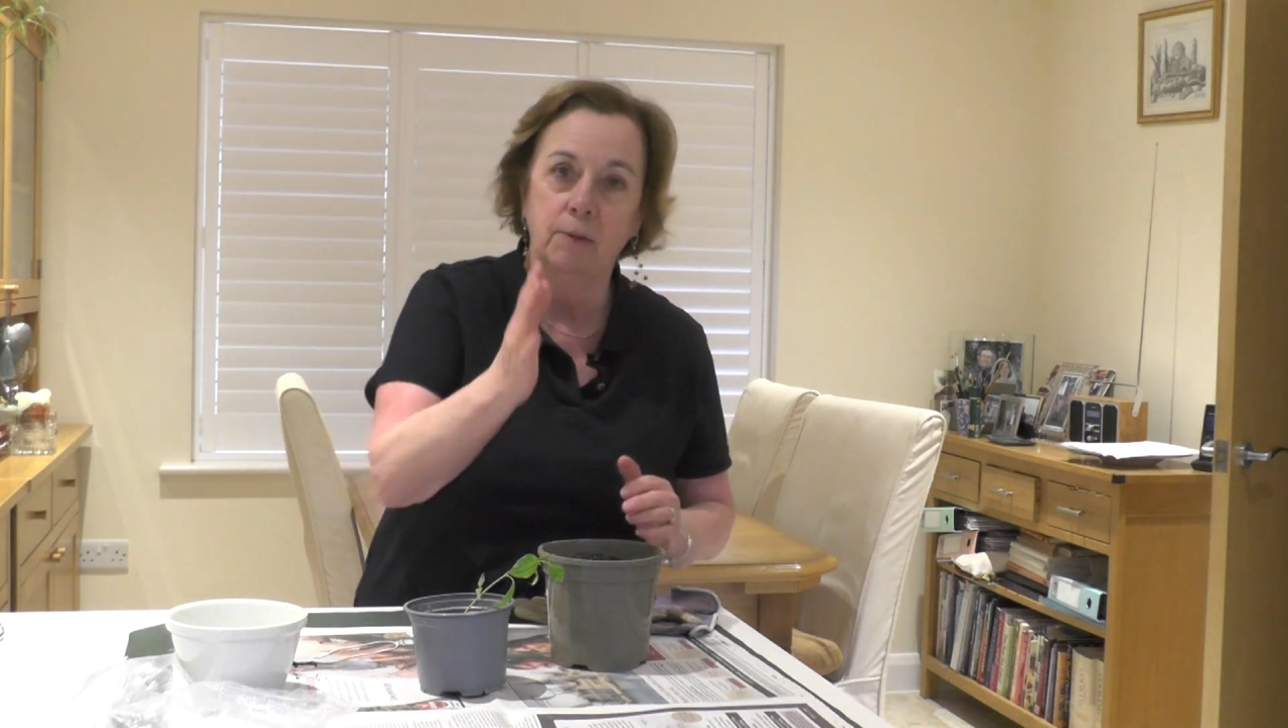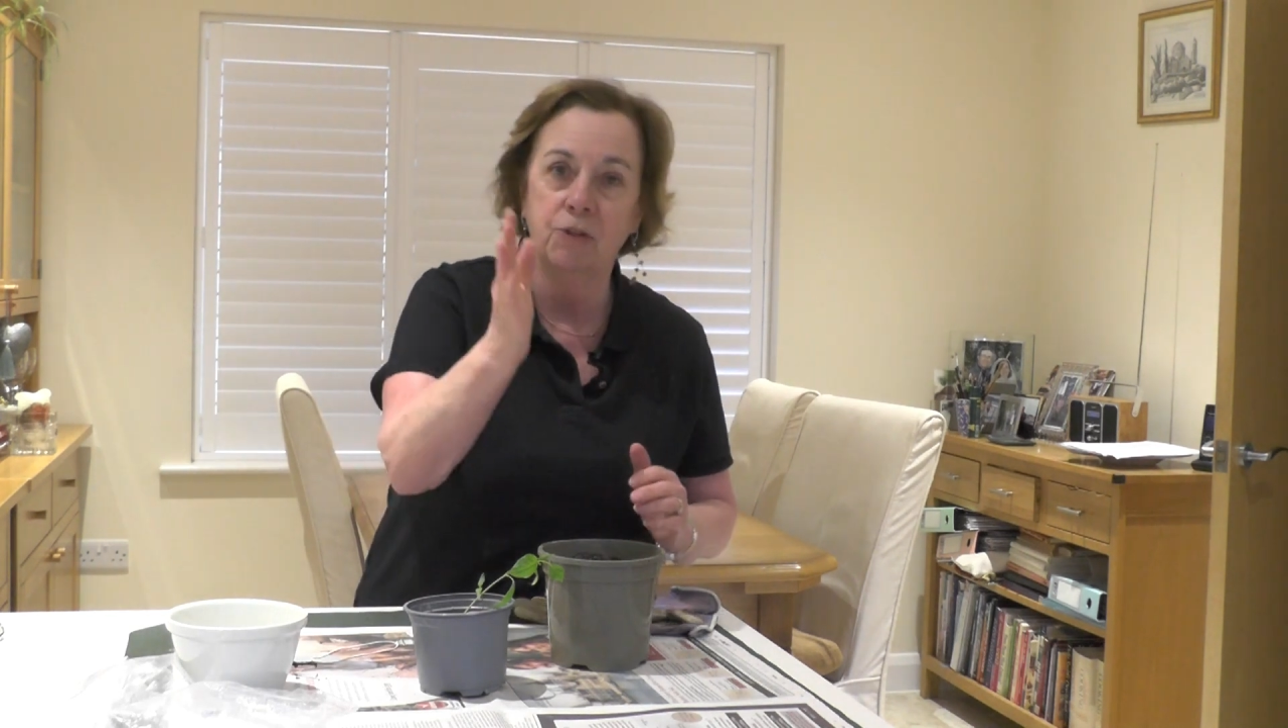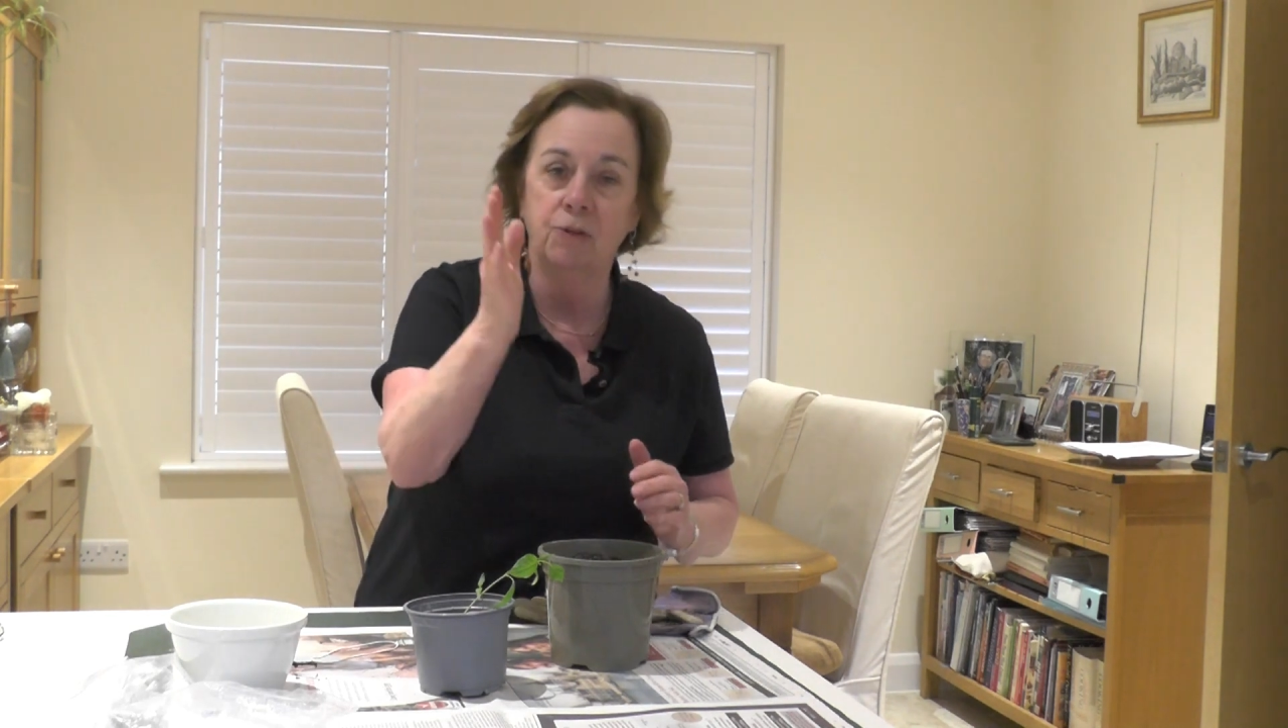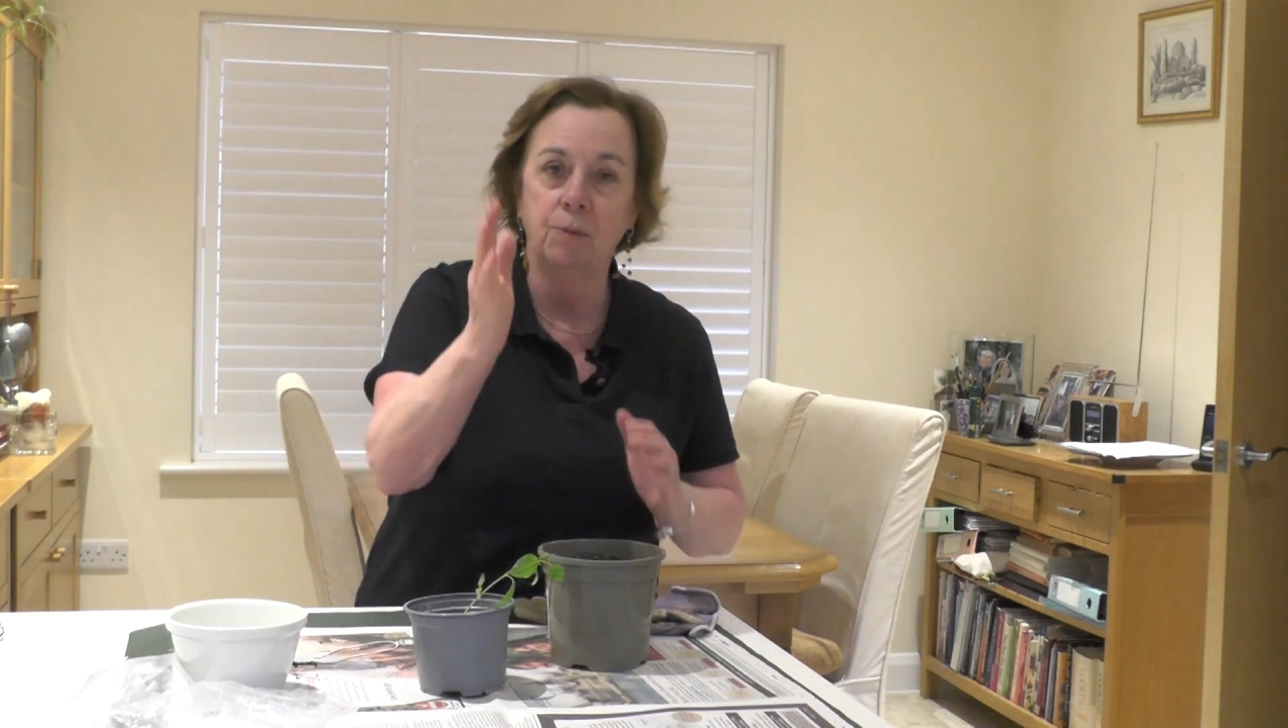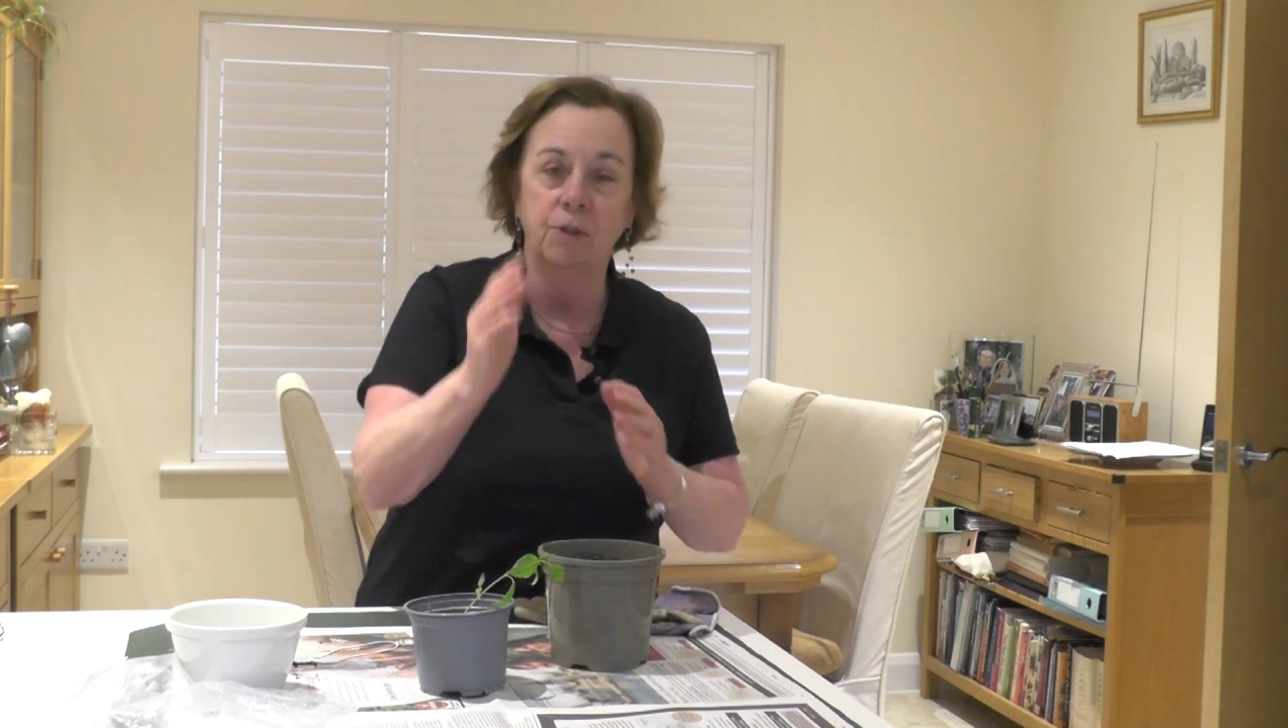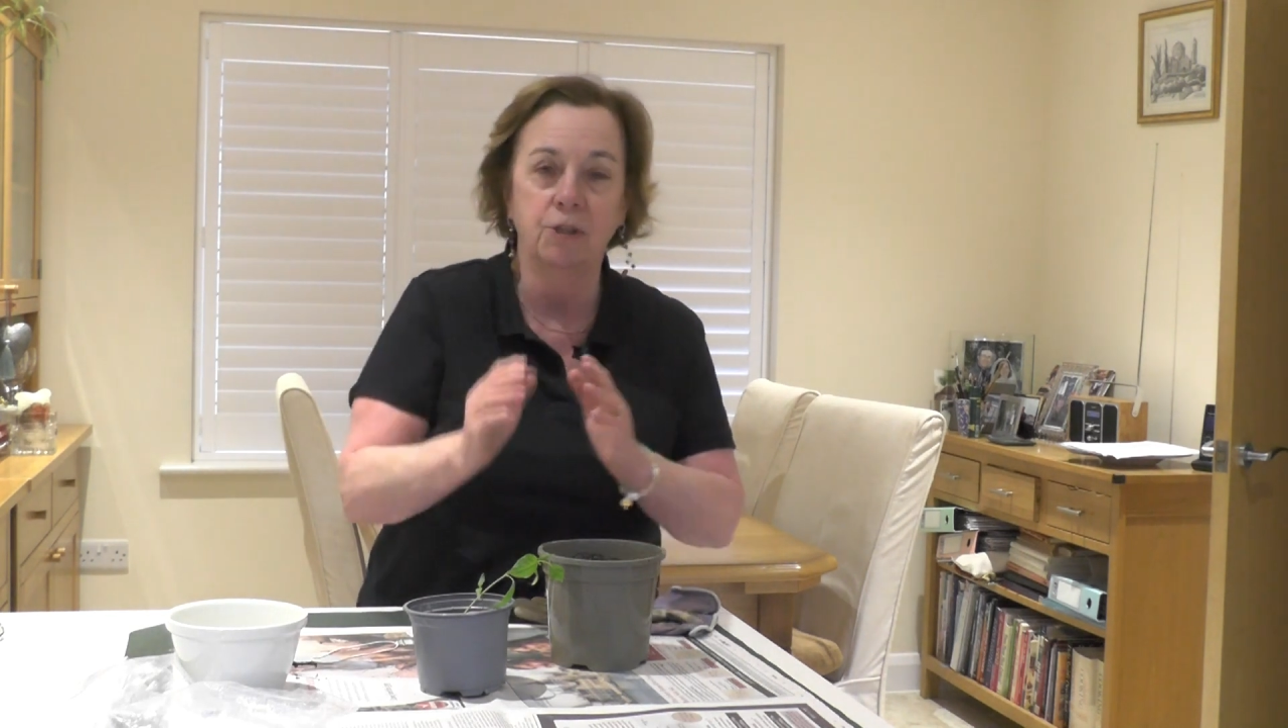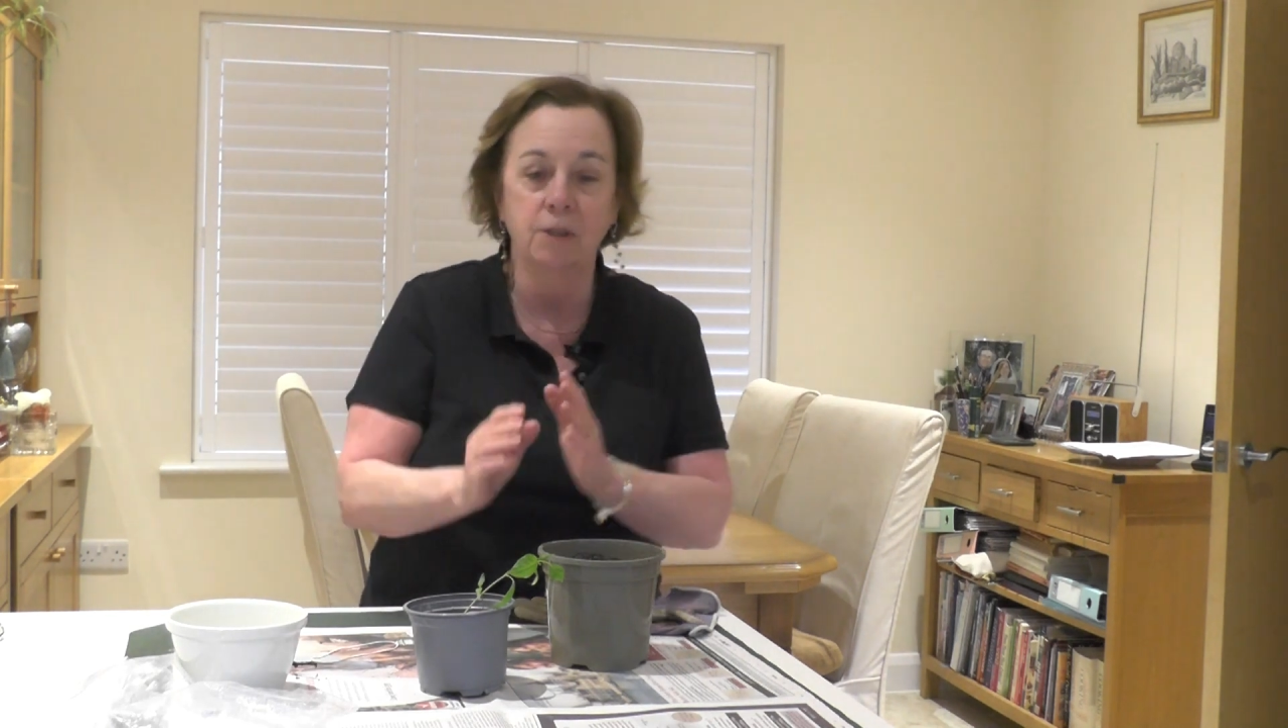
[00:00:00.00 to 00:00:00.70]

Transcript: which